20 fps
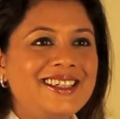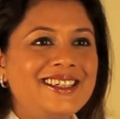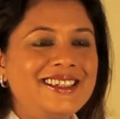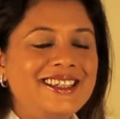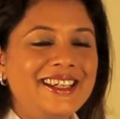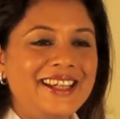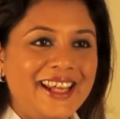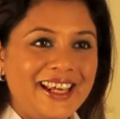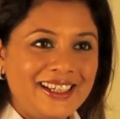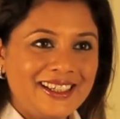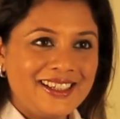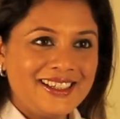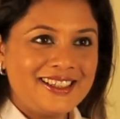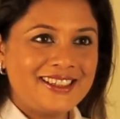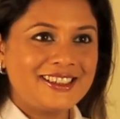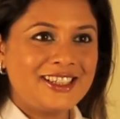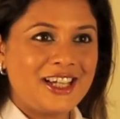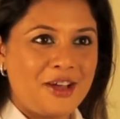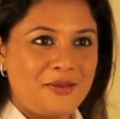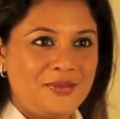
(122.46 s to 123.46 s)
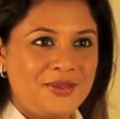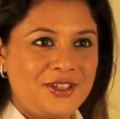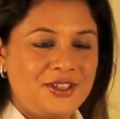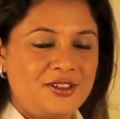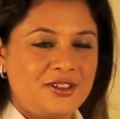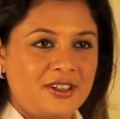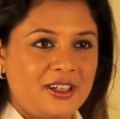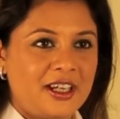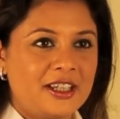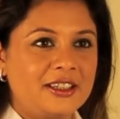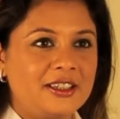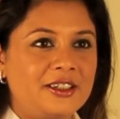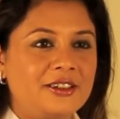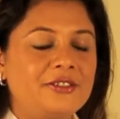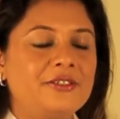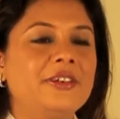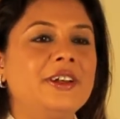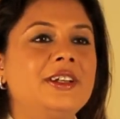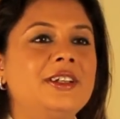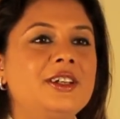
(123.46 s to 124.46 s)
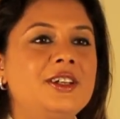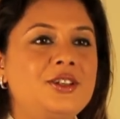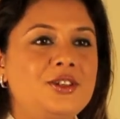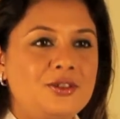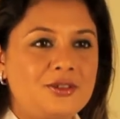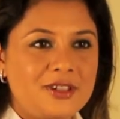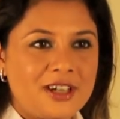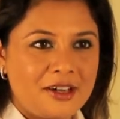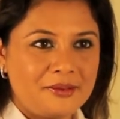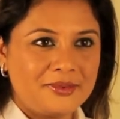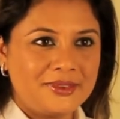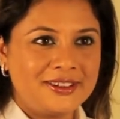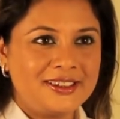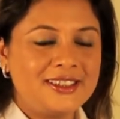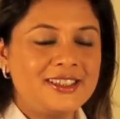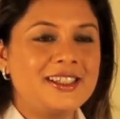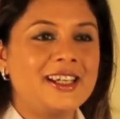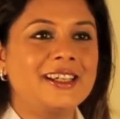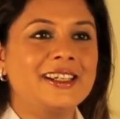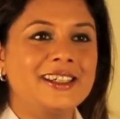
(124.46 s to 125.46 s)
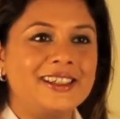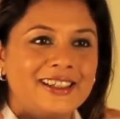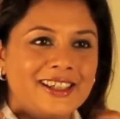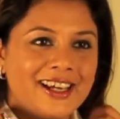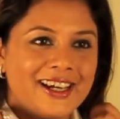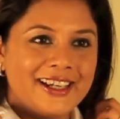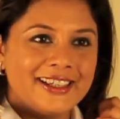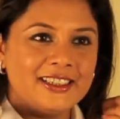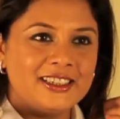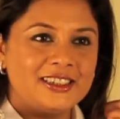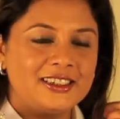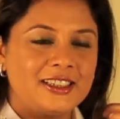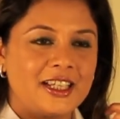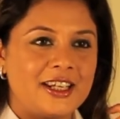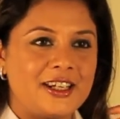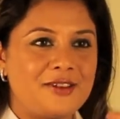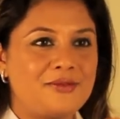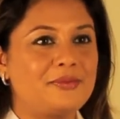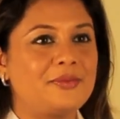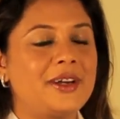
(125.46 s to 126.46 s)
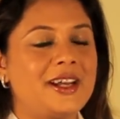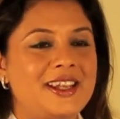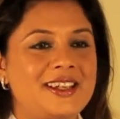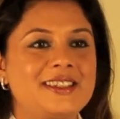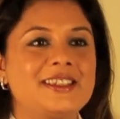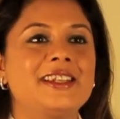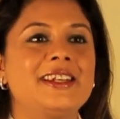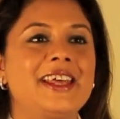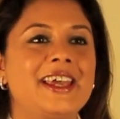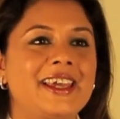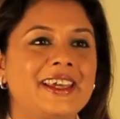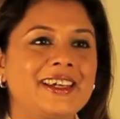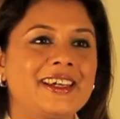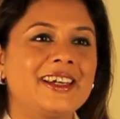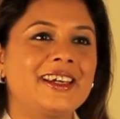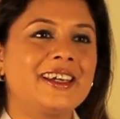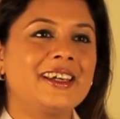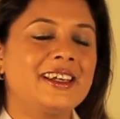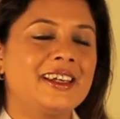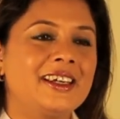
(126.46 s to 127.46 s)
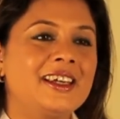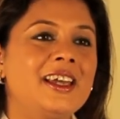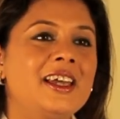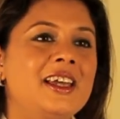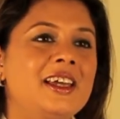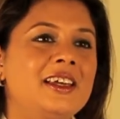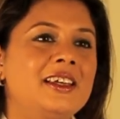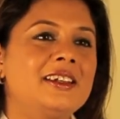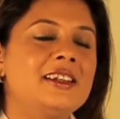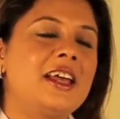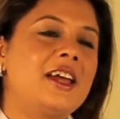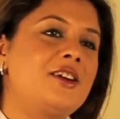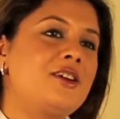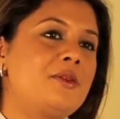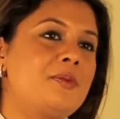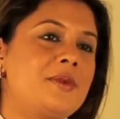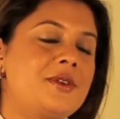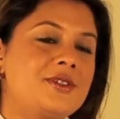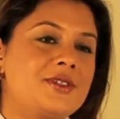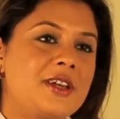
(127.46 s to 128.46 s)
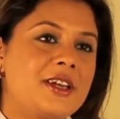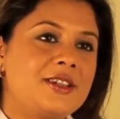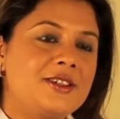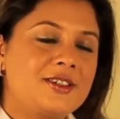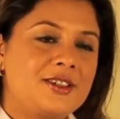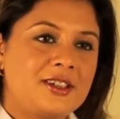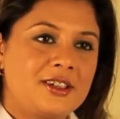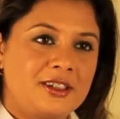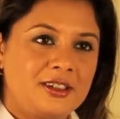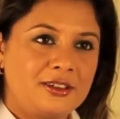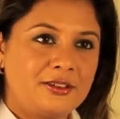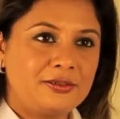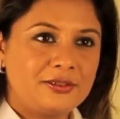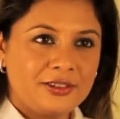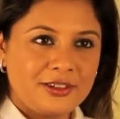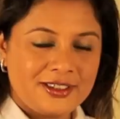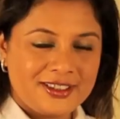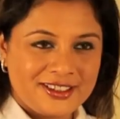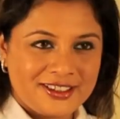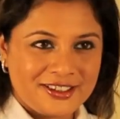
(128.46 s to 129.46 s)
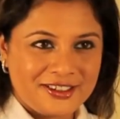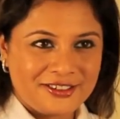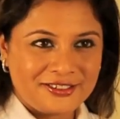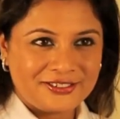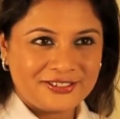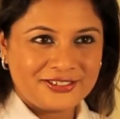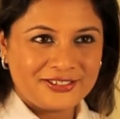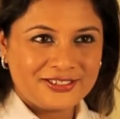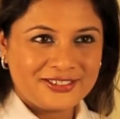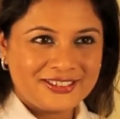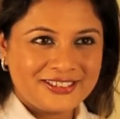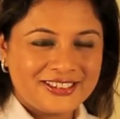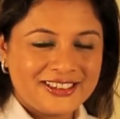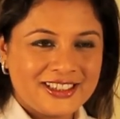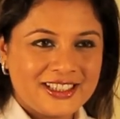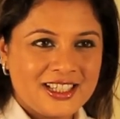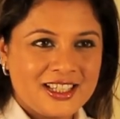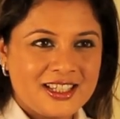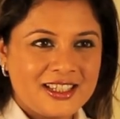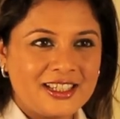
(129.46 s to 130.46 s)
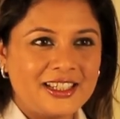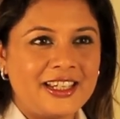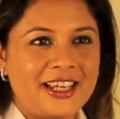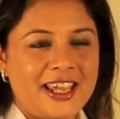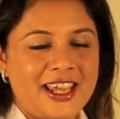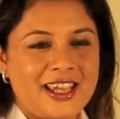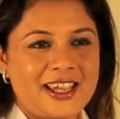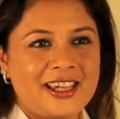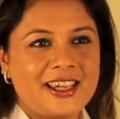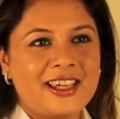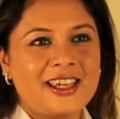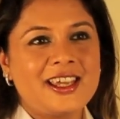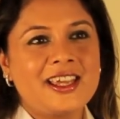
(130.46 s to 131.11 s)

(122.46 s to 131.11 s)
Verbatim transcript: The necklace comes together with two diamond studded lines that embrace the neck. That represents the fluidity of the lake.